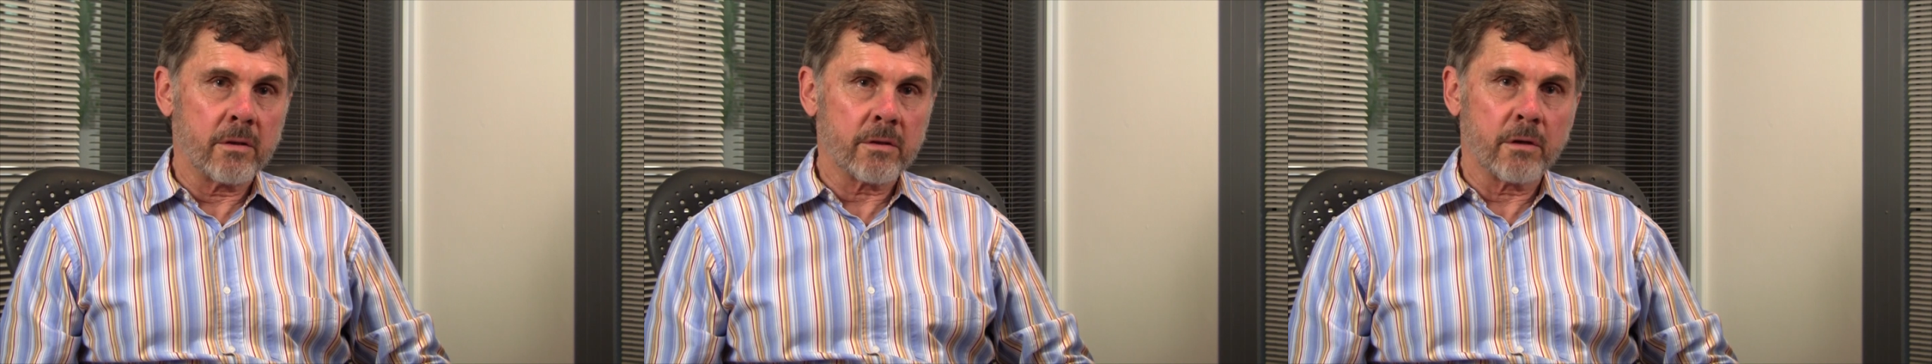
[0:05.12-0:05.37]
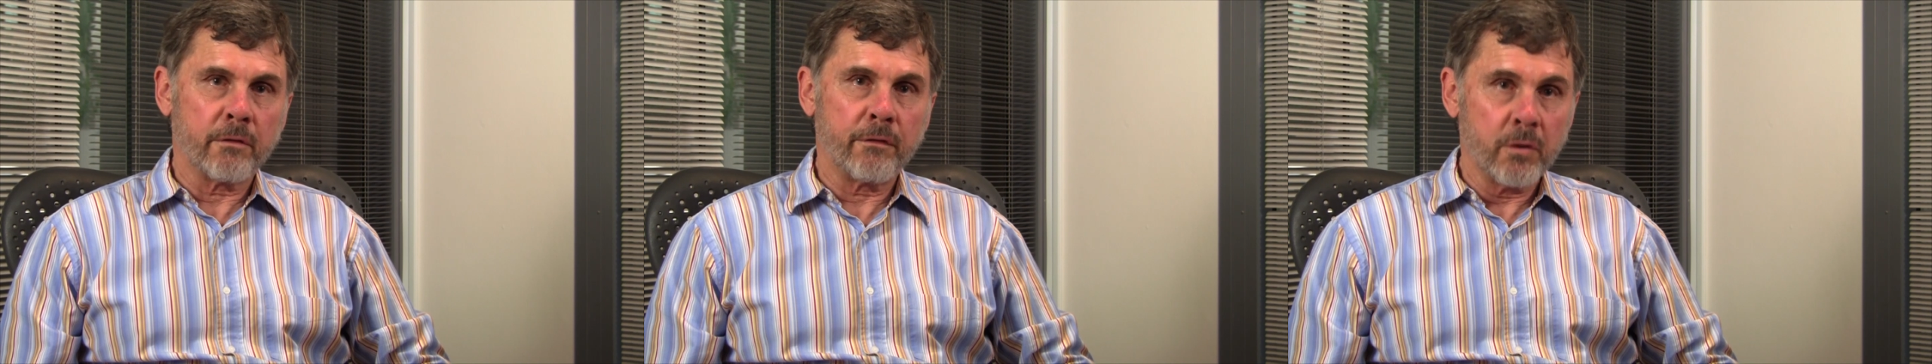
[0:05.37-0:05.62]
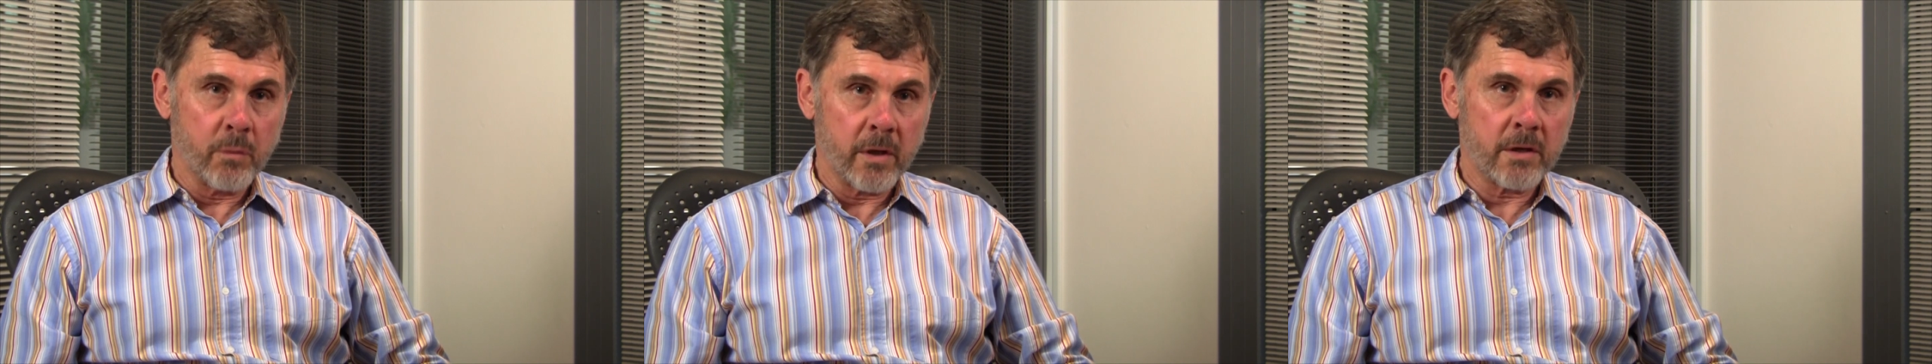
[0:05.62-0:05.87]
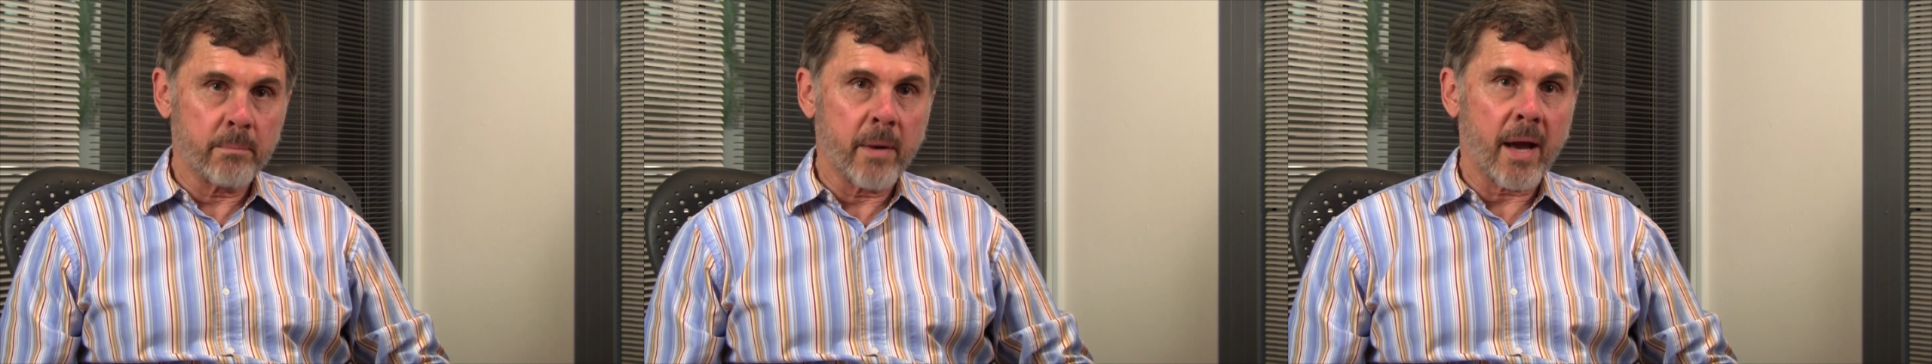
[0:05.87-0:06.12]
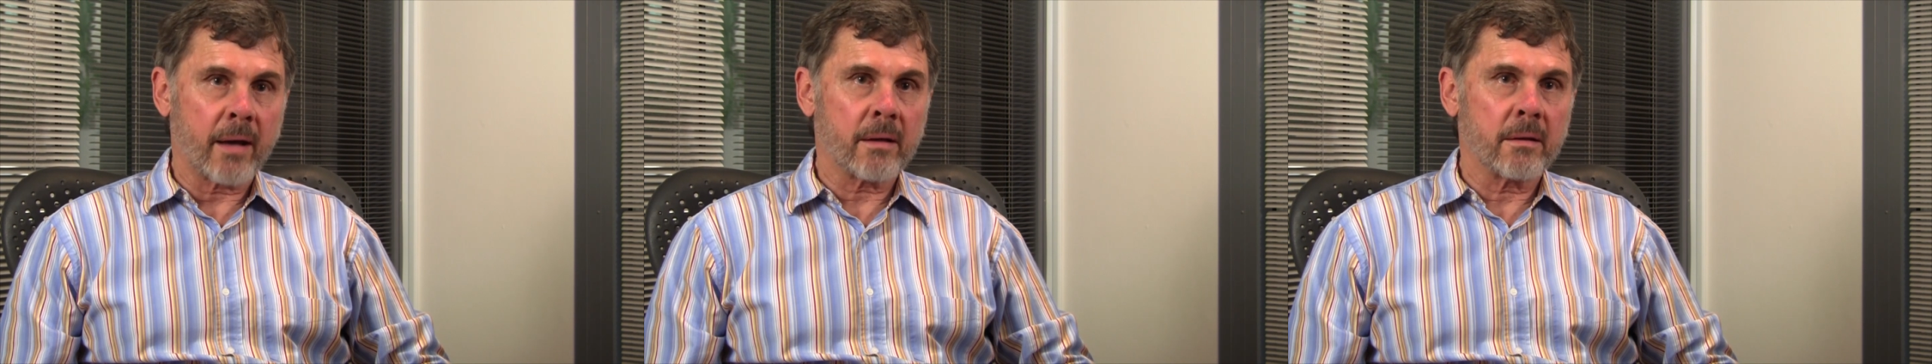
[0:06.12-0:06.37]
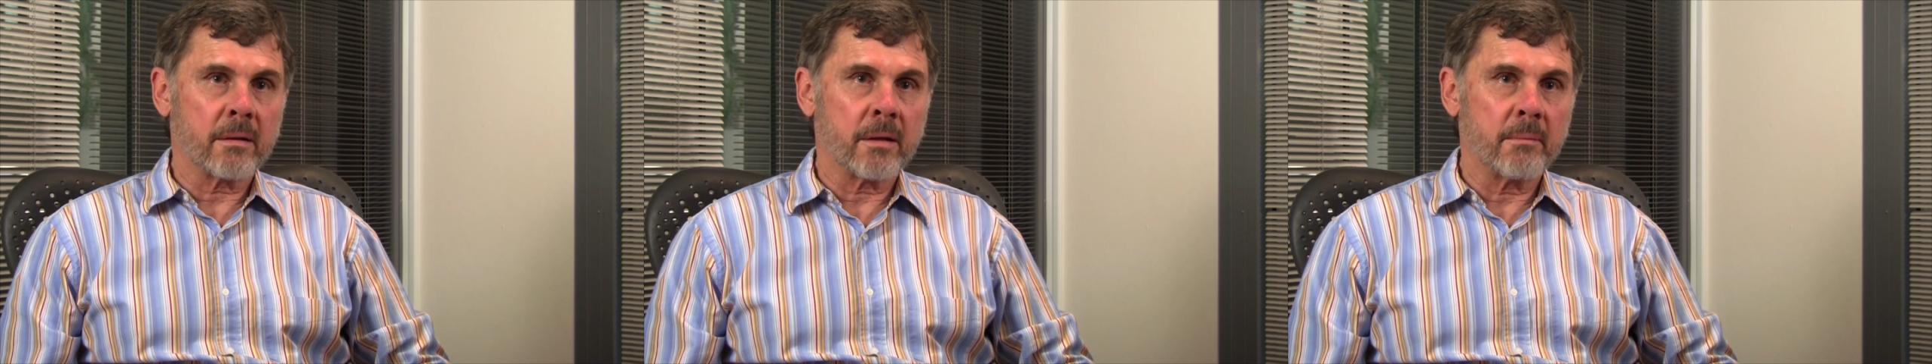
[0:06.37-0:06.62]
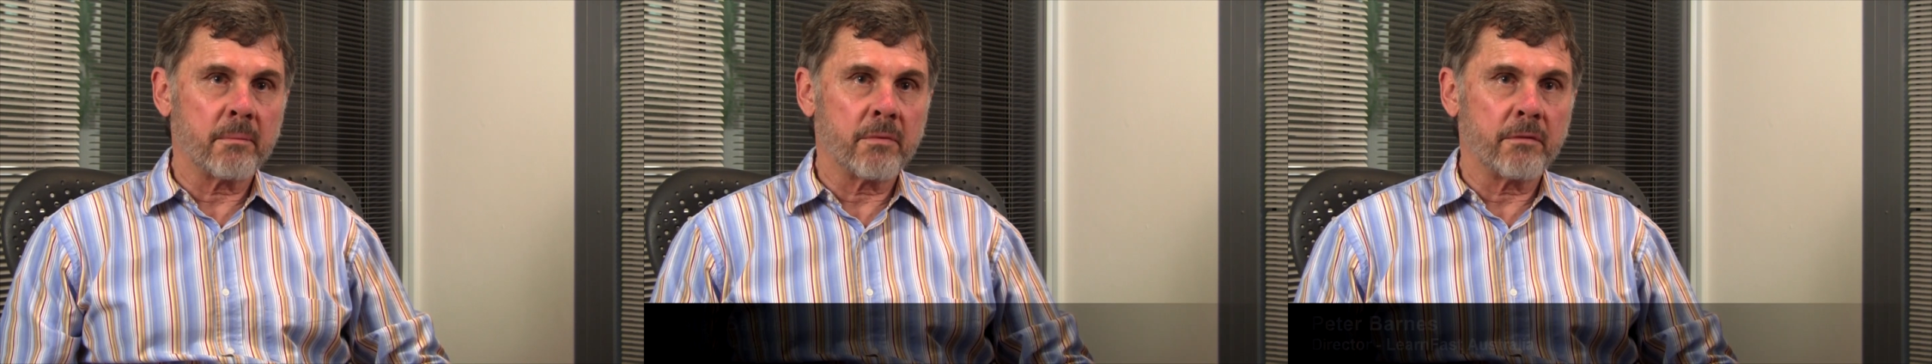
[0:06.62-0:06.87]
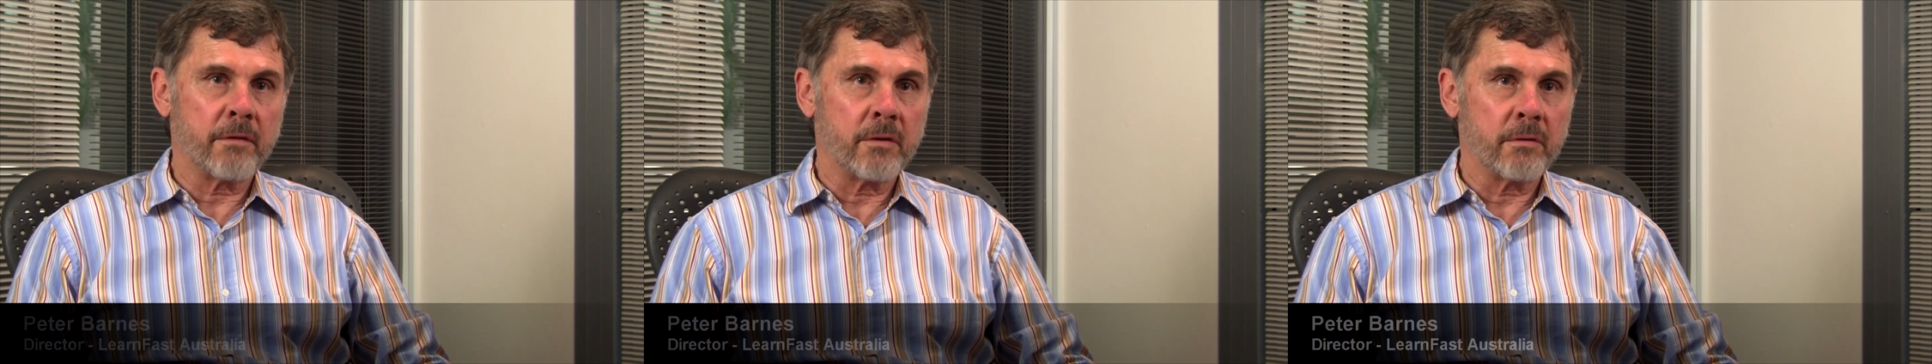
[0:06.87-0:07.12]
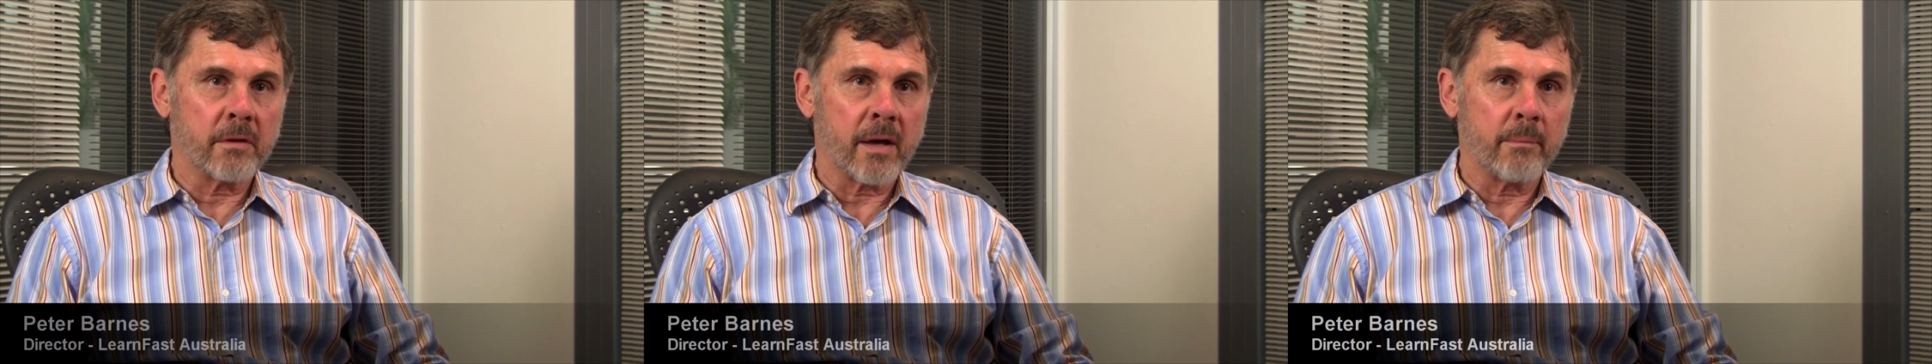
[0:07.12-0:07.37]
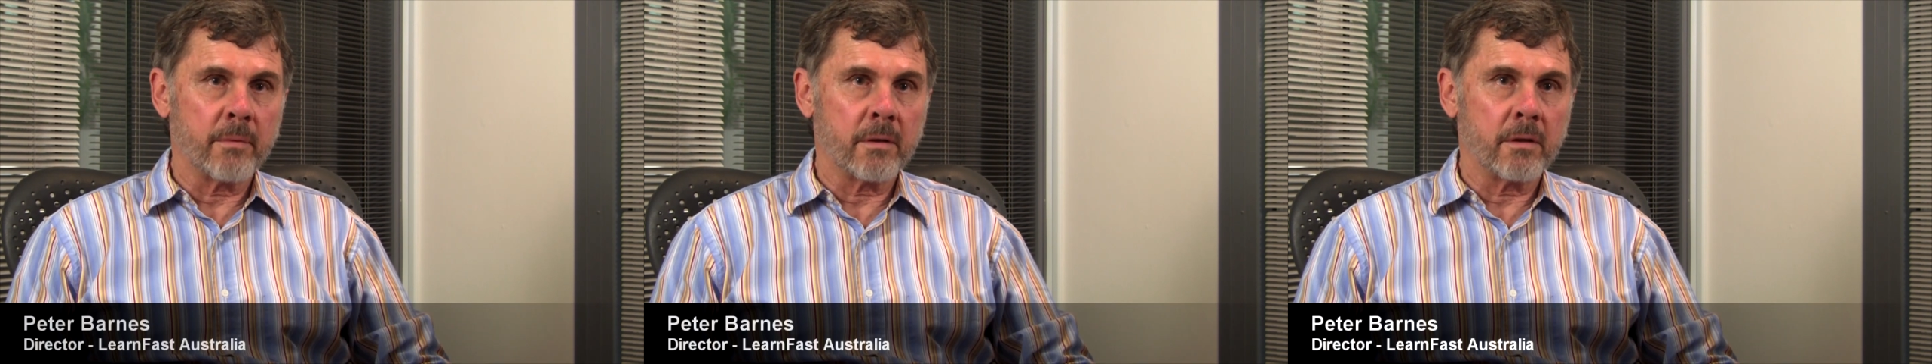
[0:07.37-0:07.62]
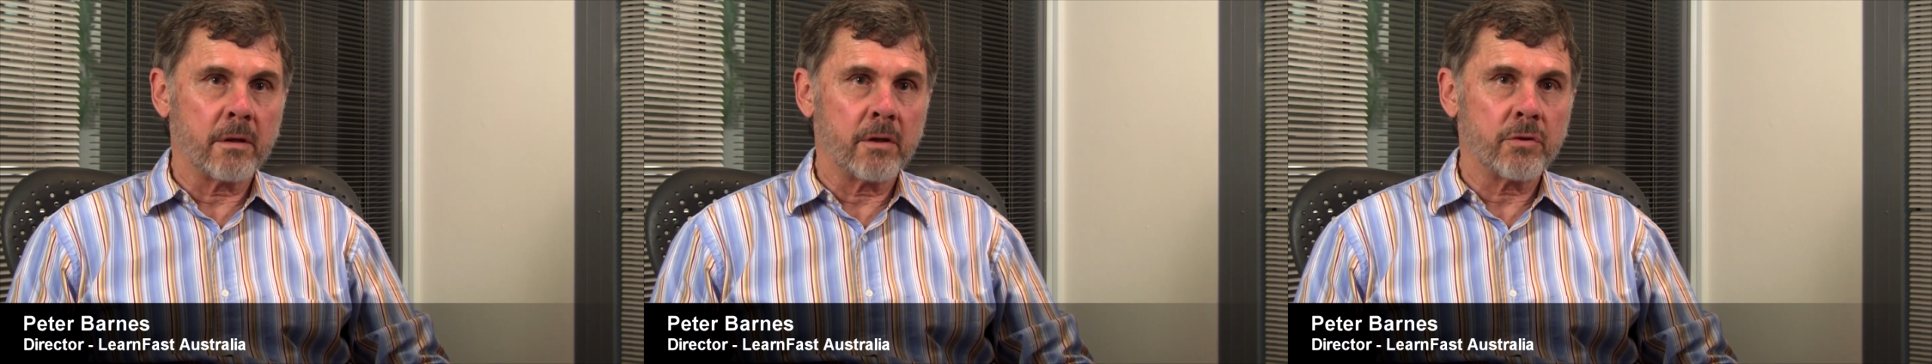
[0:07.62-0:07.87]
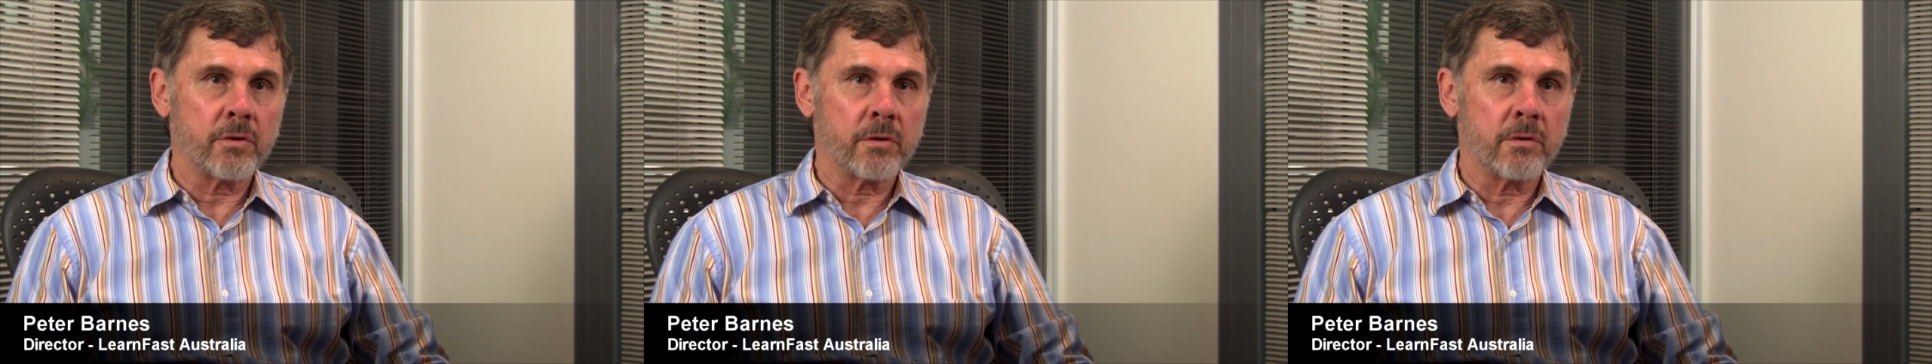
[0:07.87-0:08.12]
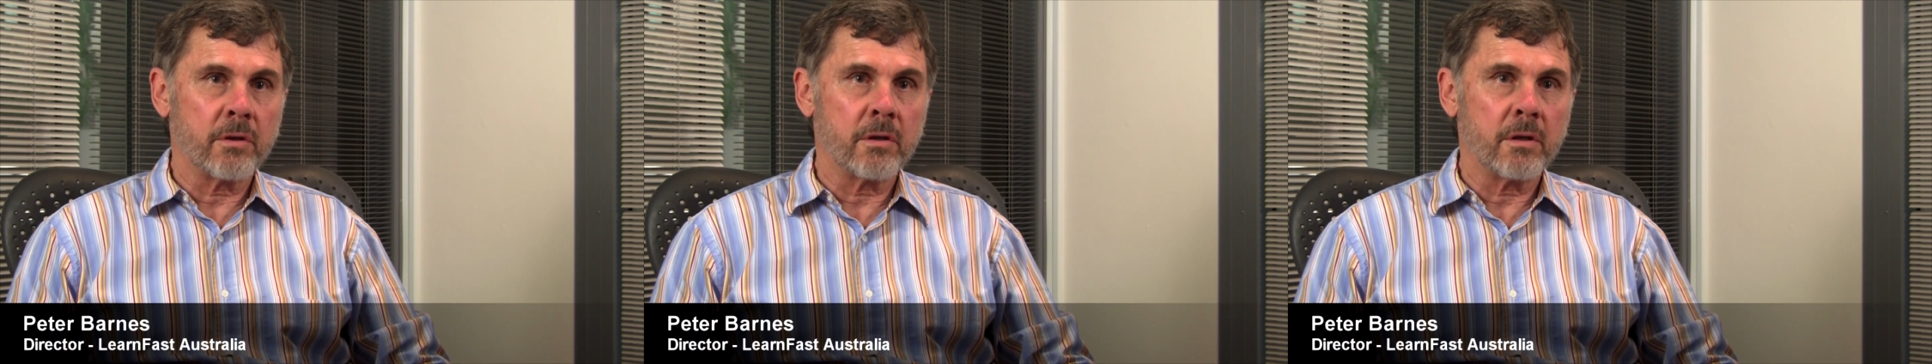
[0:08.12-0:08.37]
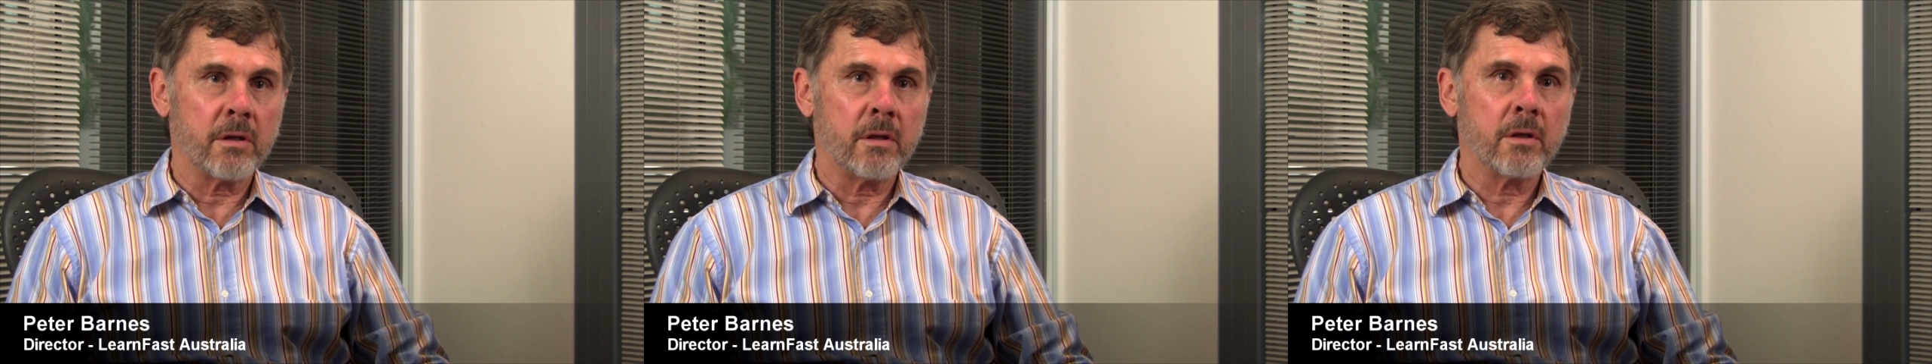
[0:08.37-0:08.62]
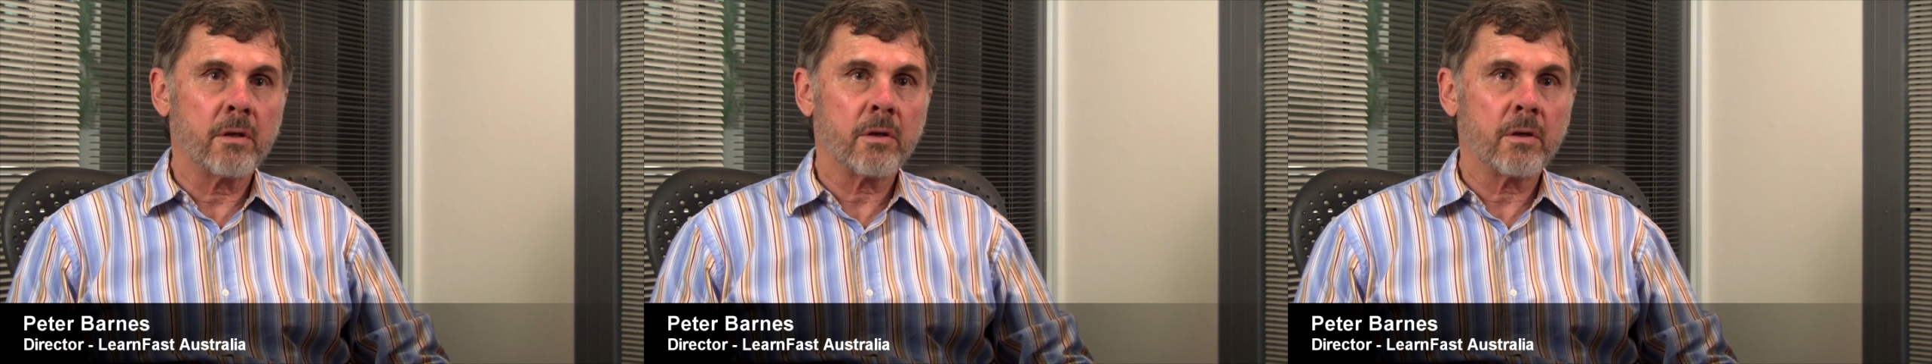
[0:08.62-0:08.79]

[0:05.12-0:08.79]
So a few weeks back, the federal government issued the